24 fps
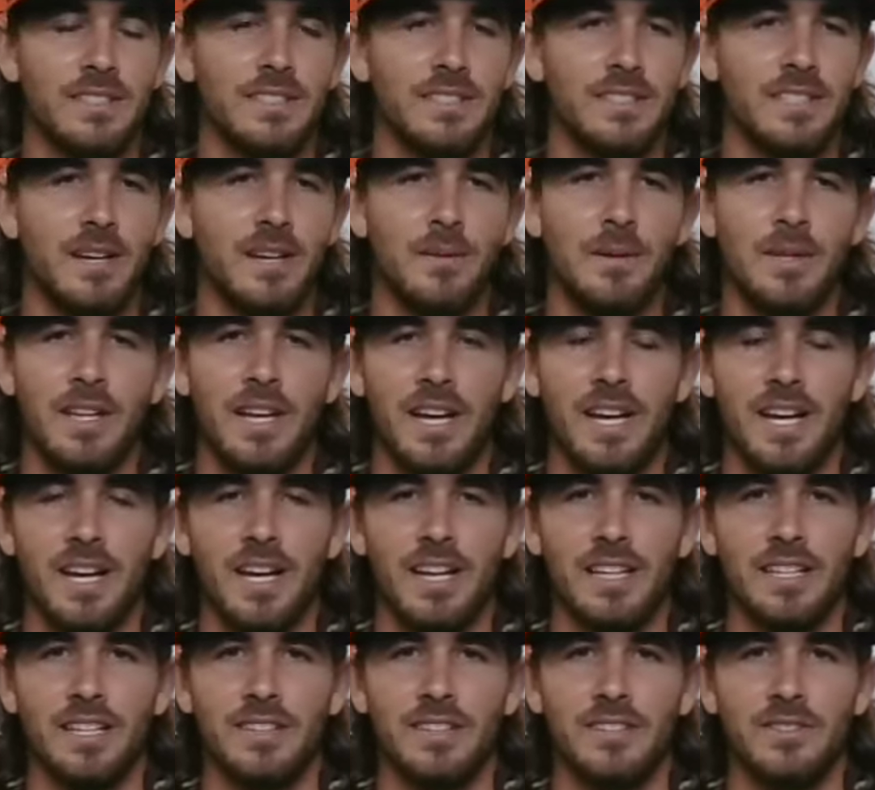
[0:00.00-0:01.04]
and I
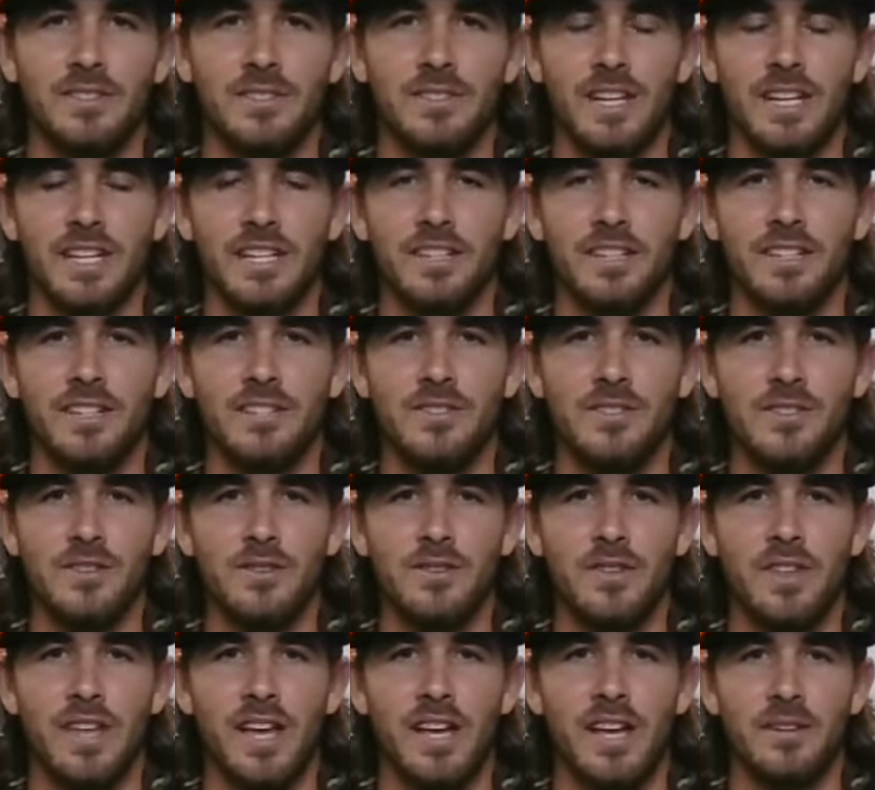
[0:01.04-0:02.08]
guess I could consider
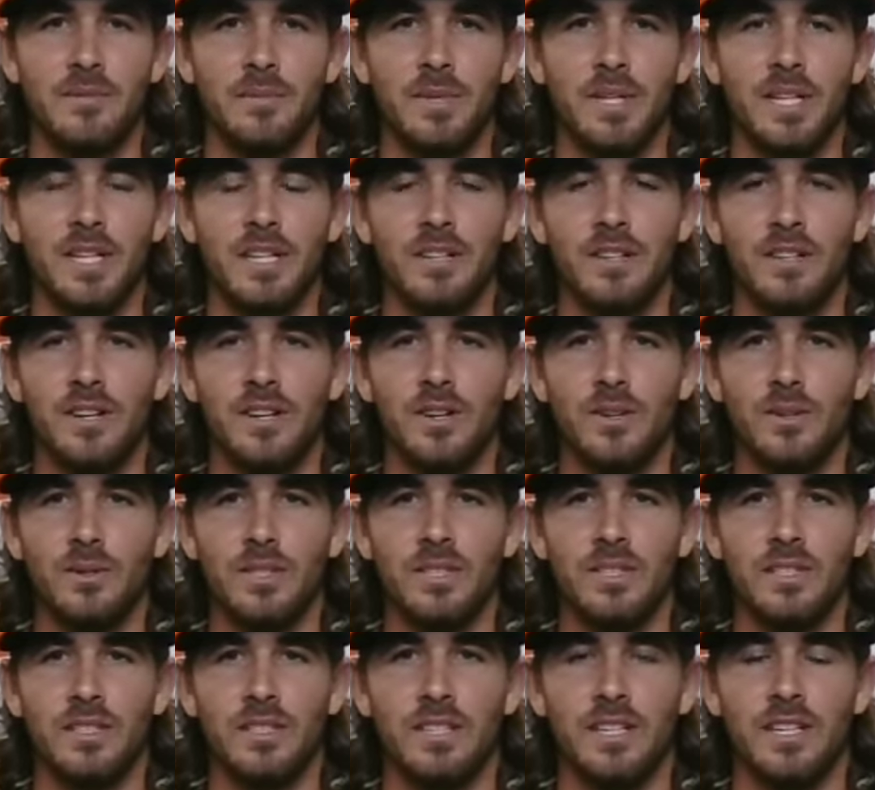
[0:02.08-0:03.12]
that being a low.
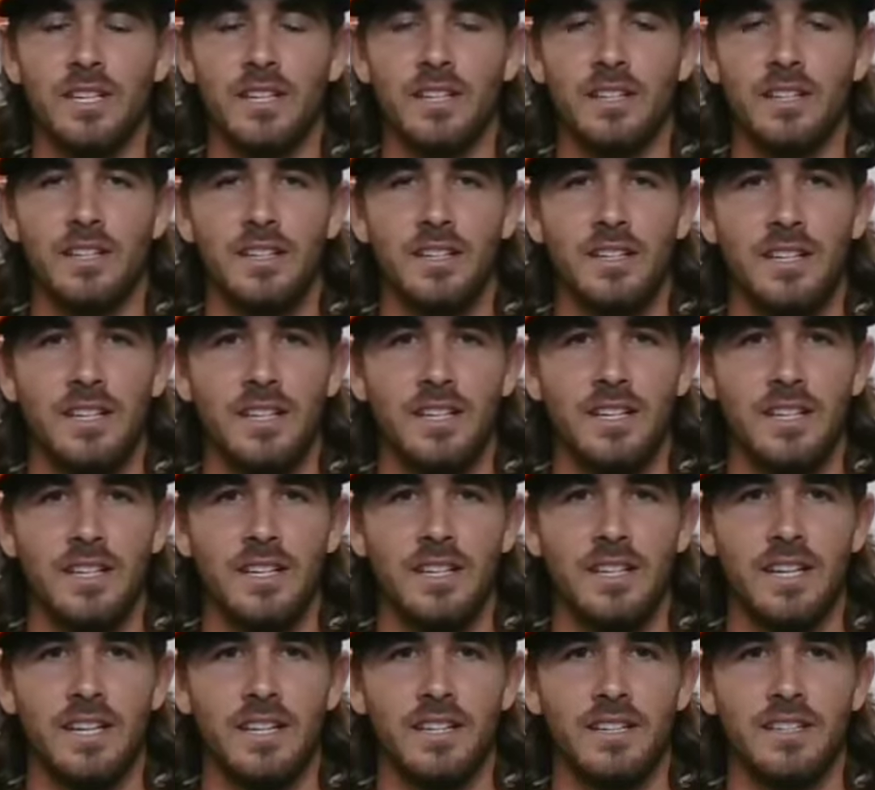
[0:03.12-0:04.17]

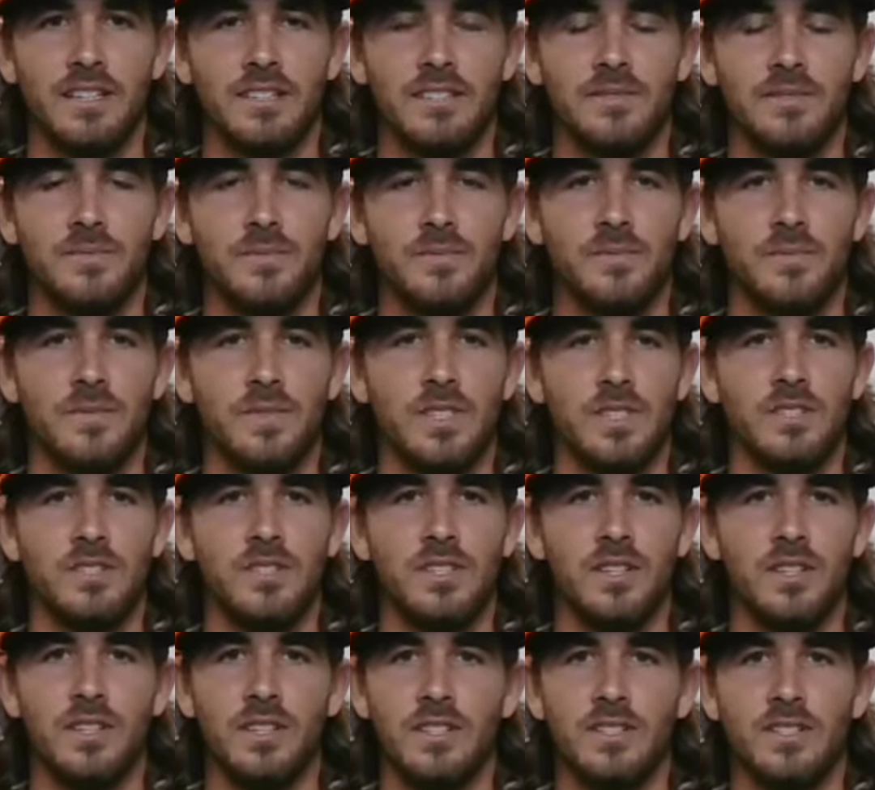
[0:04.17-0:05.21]
And
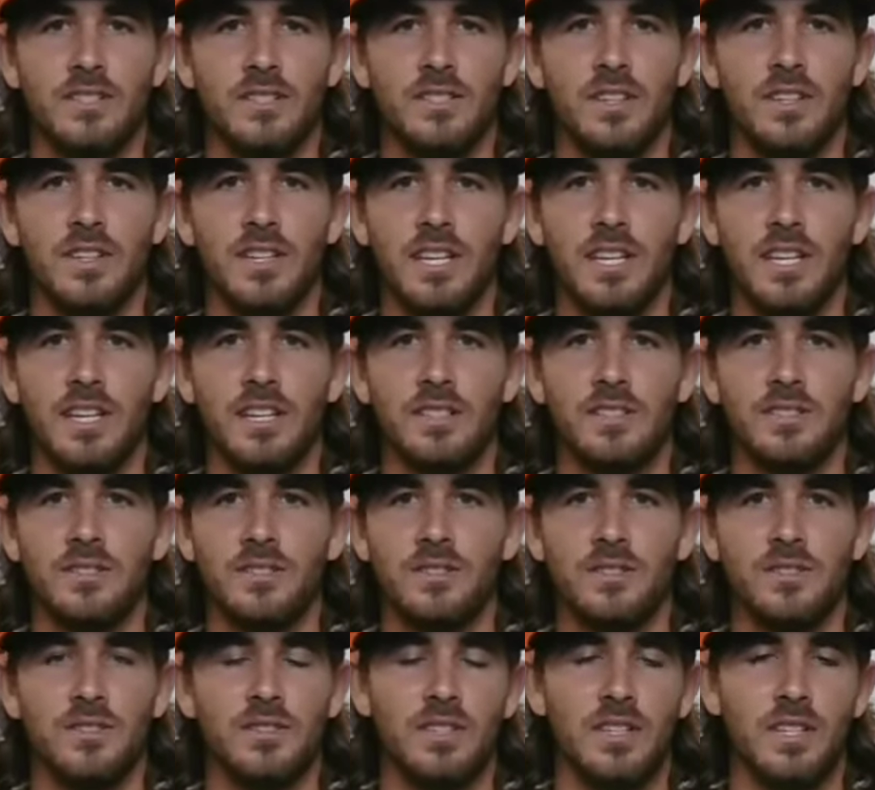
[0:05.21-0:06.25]
to the
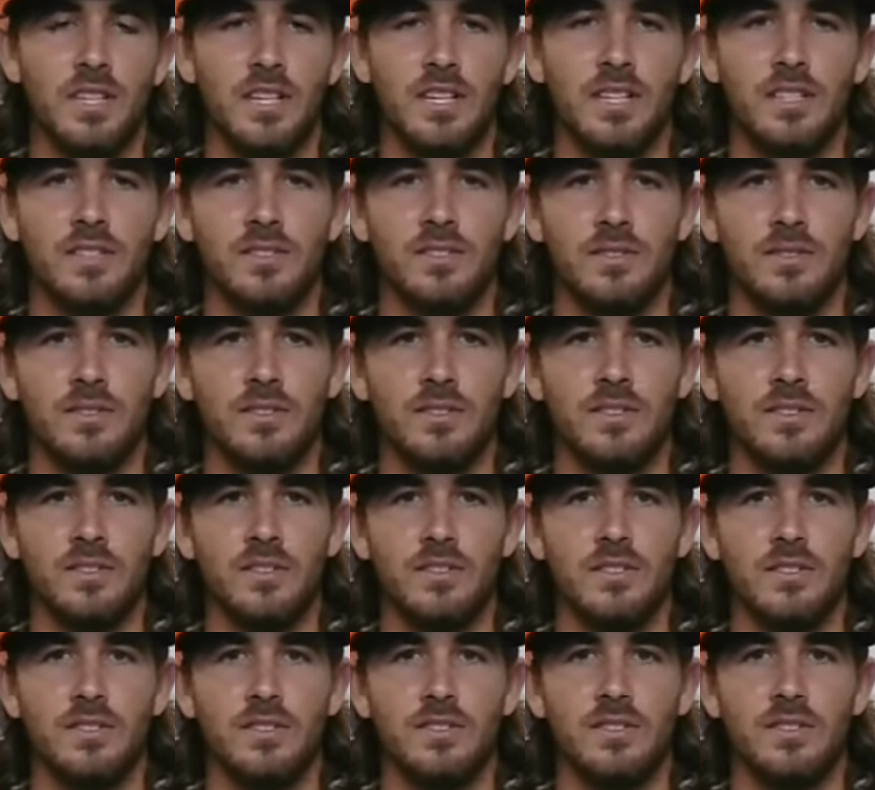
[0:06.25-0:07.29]
kids, it's
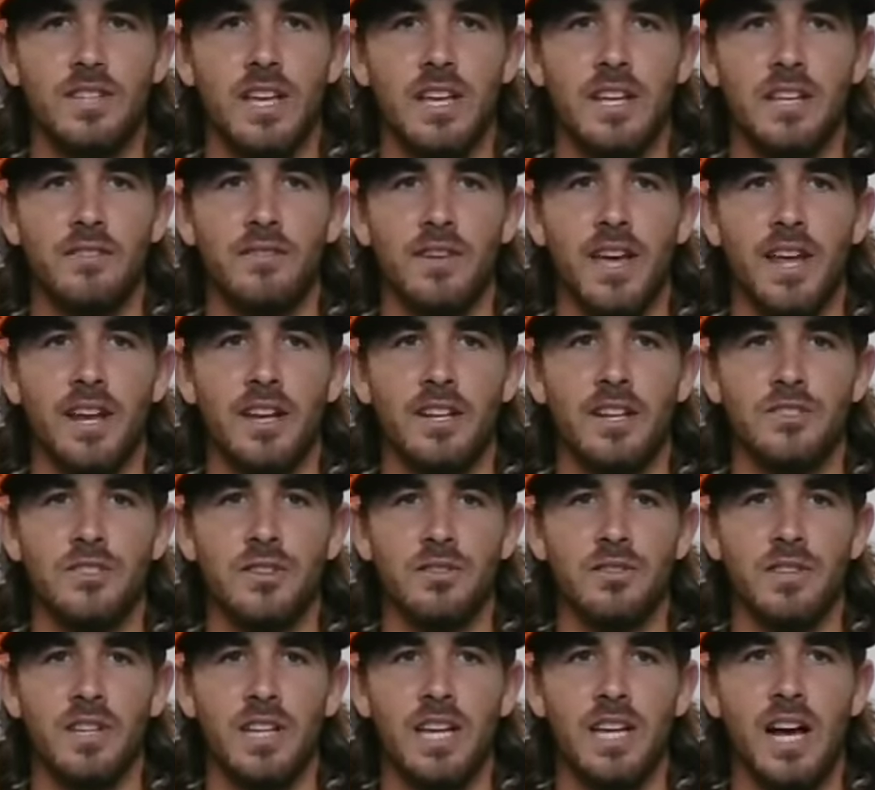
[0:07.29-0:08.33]
take advantage of
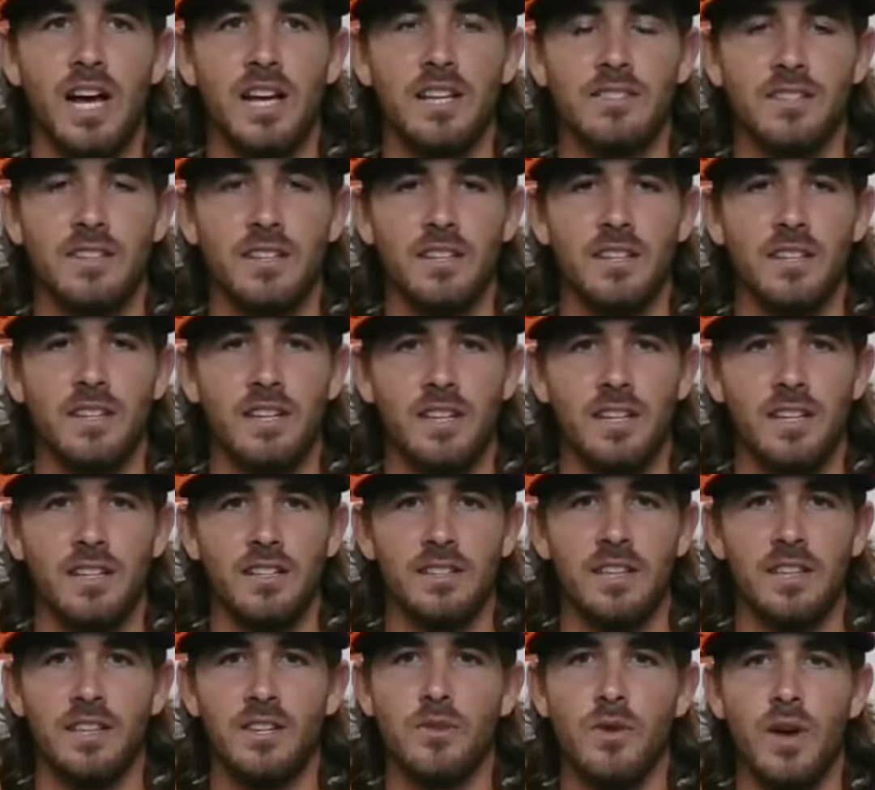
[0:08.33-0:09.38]
the guys that
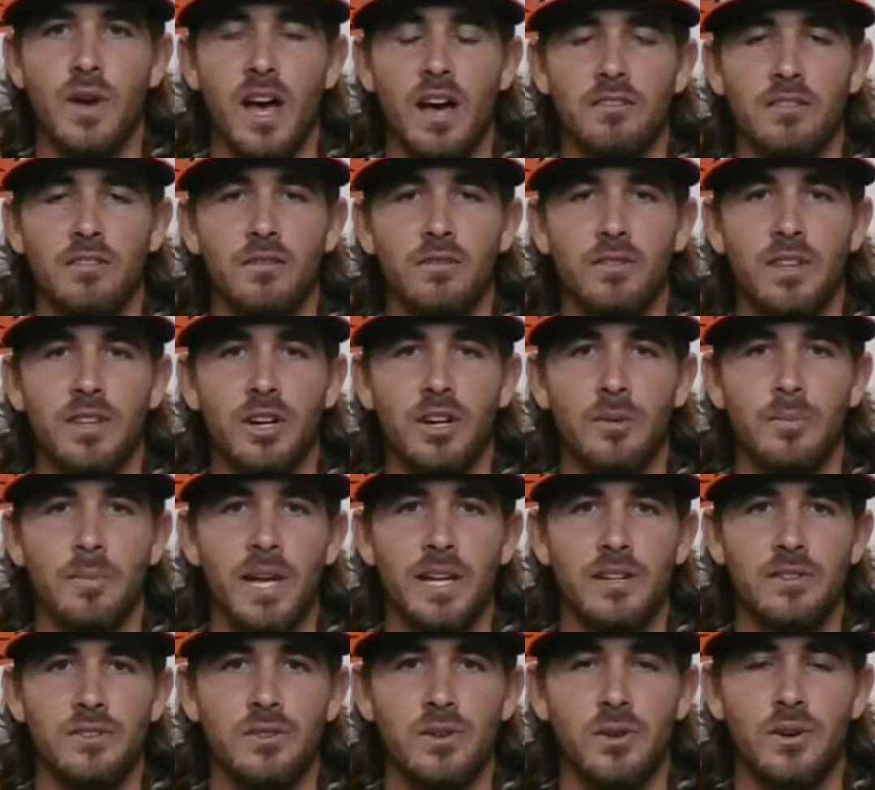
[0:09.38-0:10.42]
you have over there
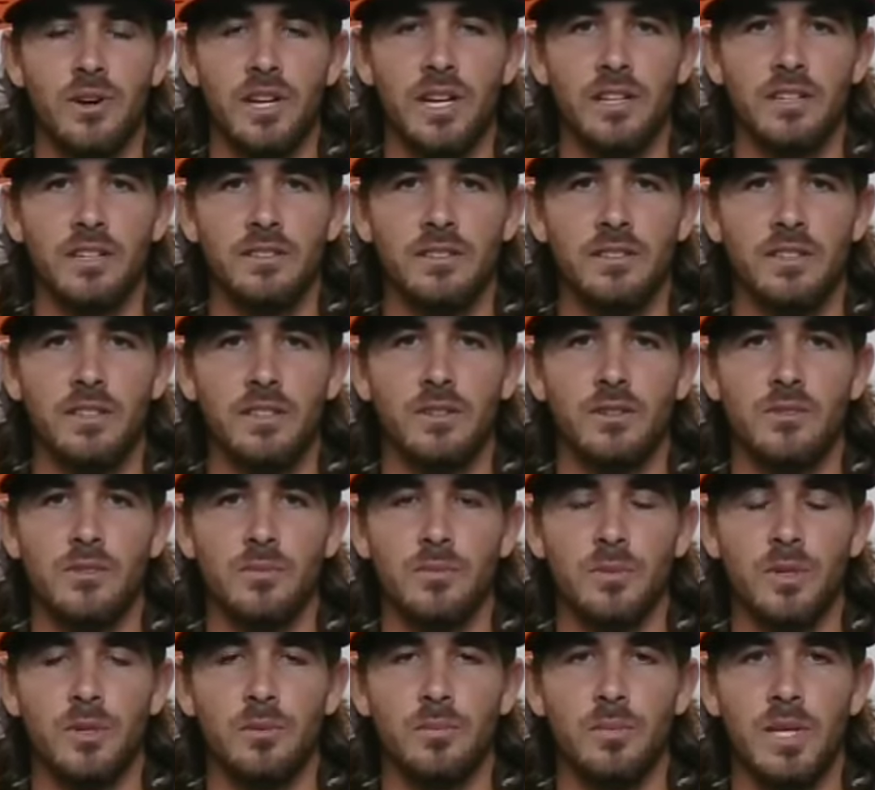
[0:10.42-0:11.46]
mentoring. There are some
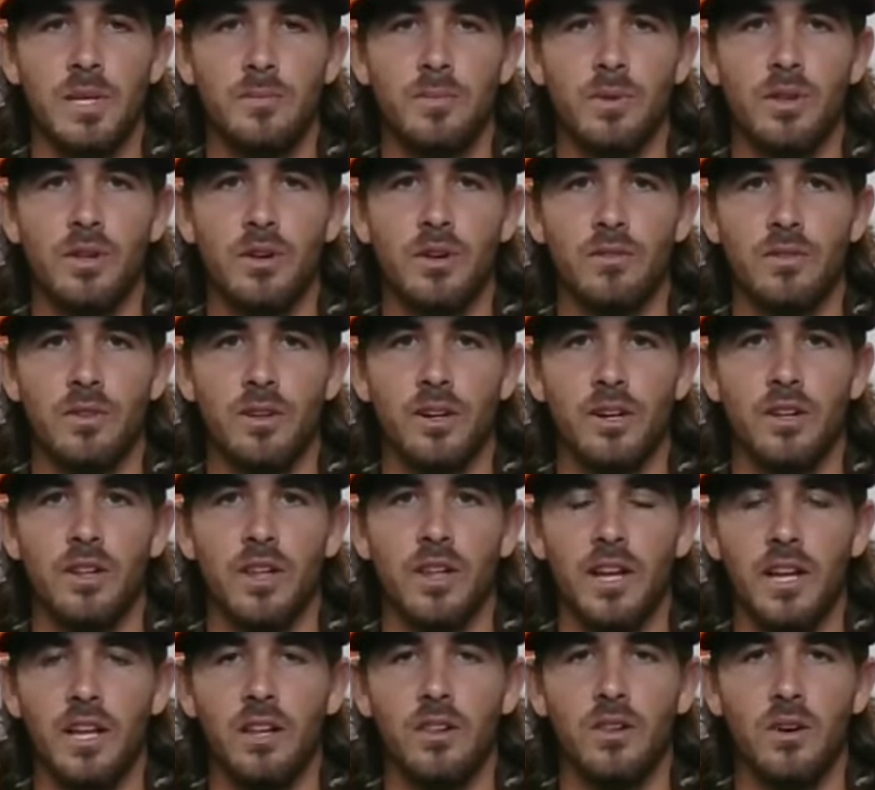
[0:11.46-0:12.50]
good people over there,
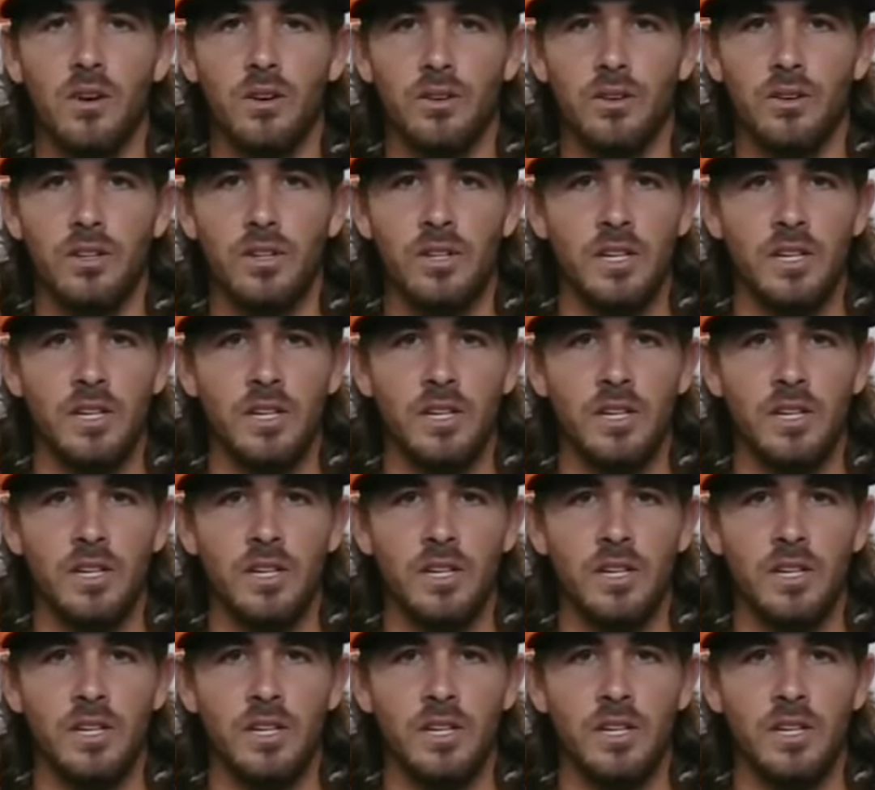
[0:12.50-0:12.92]
like Alon